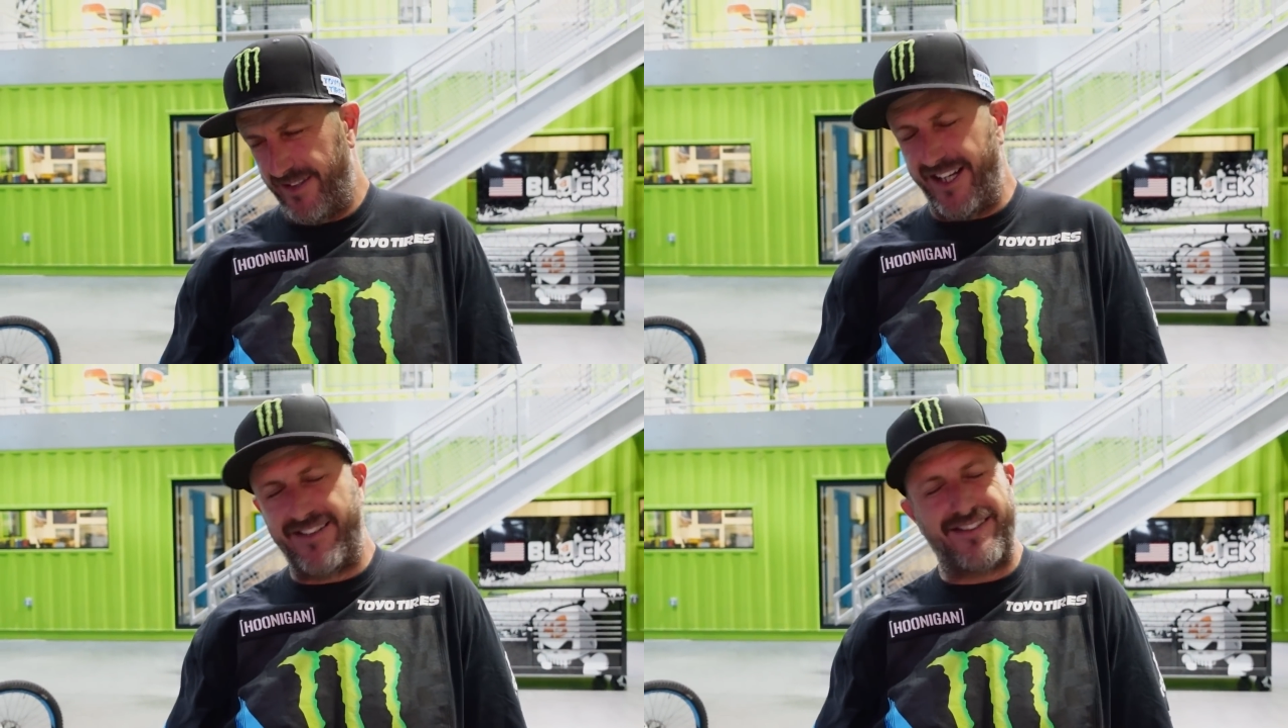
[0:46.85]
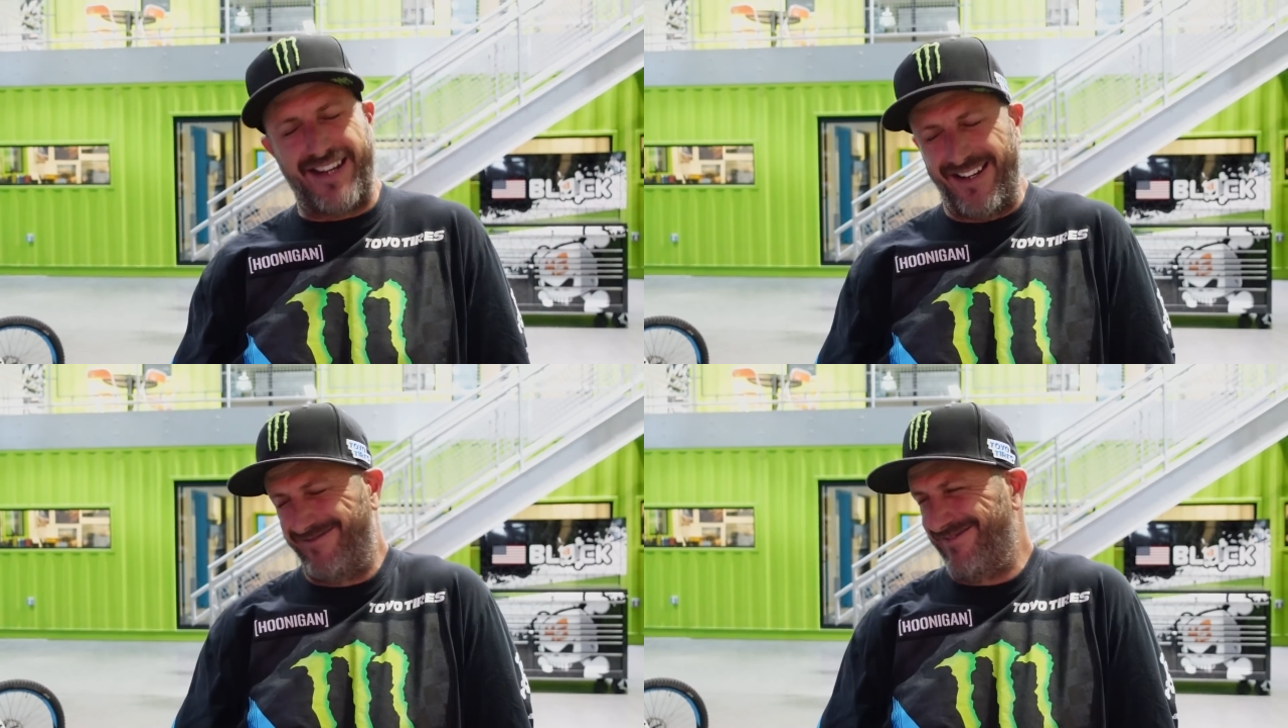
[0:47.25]

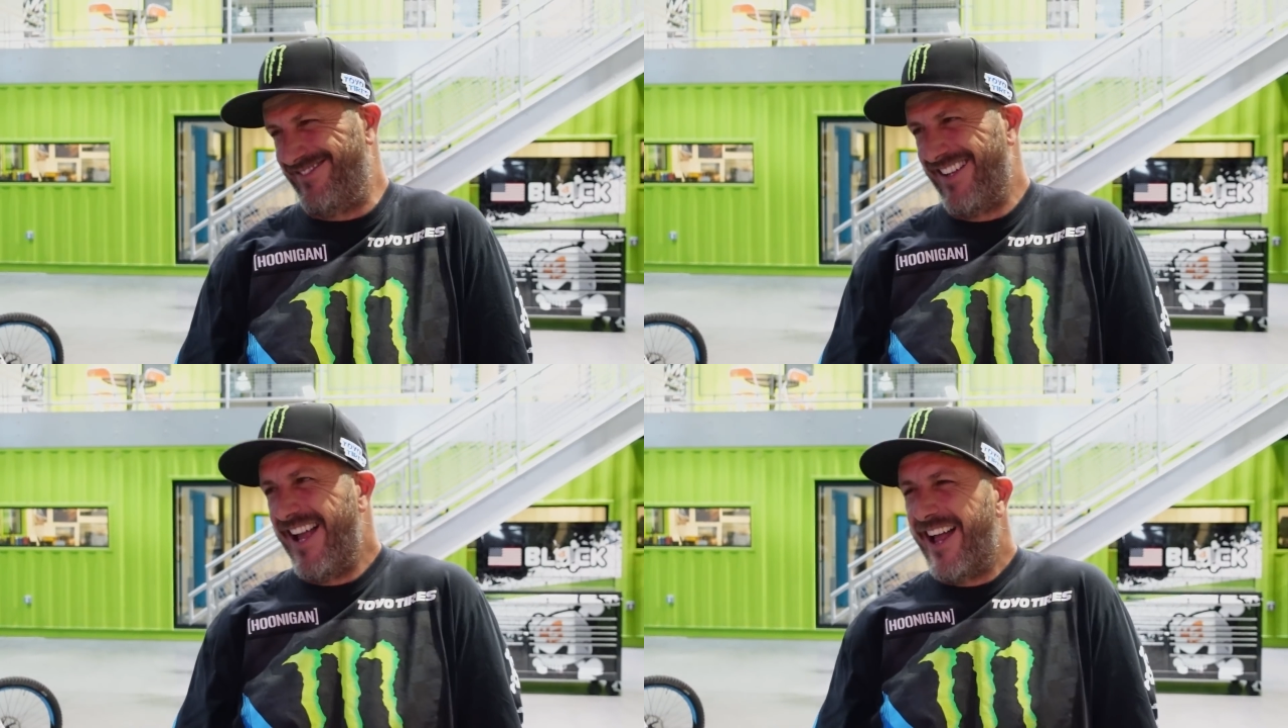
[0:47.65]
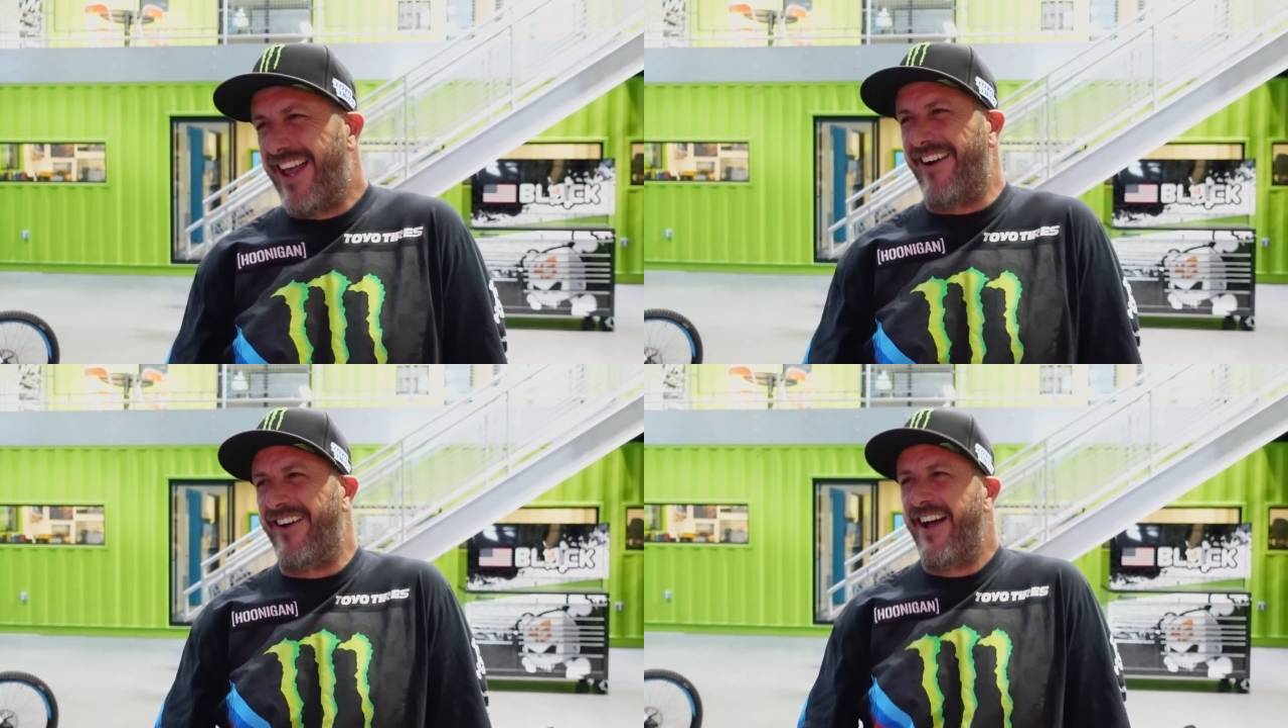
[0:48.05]
It's I
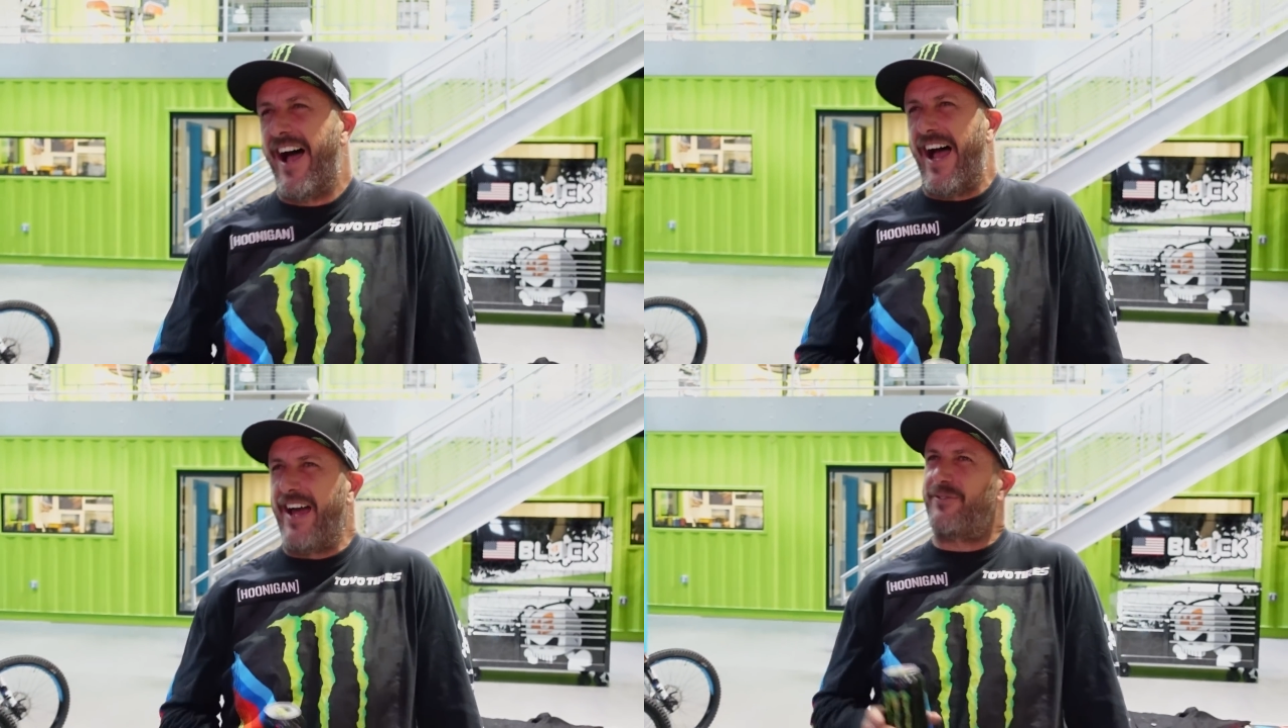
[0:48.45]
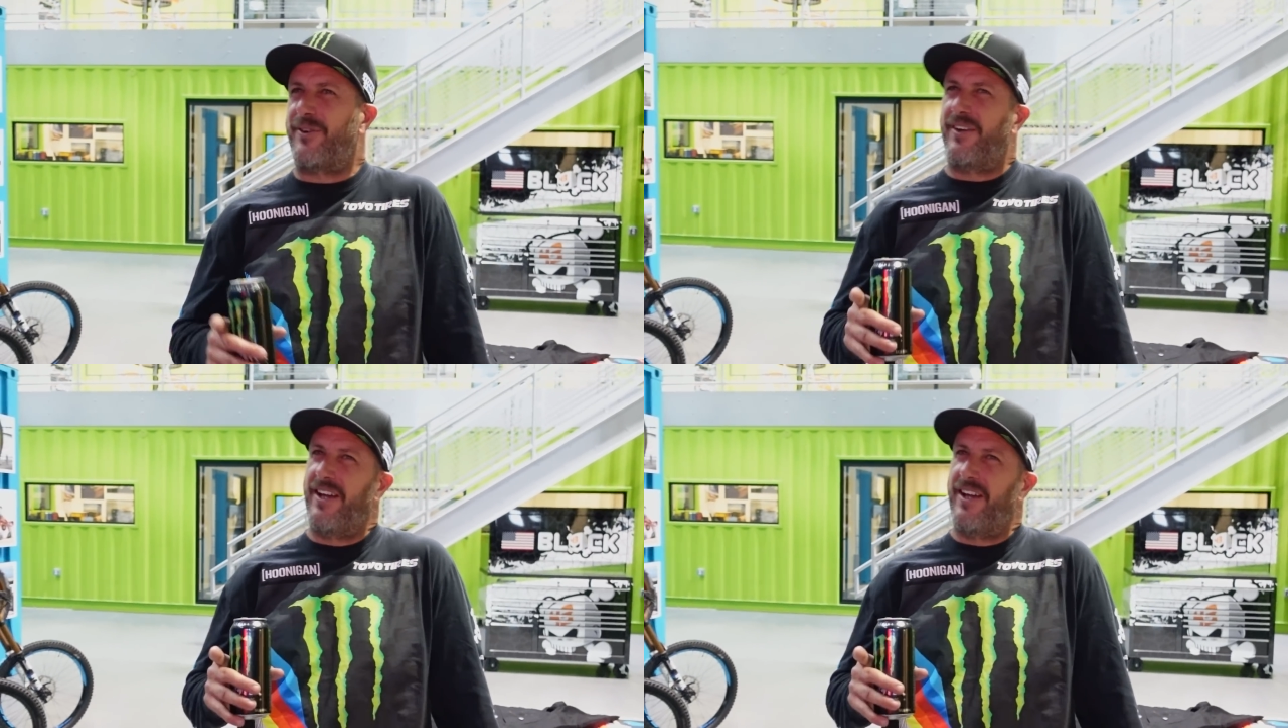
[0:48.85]
have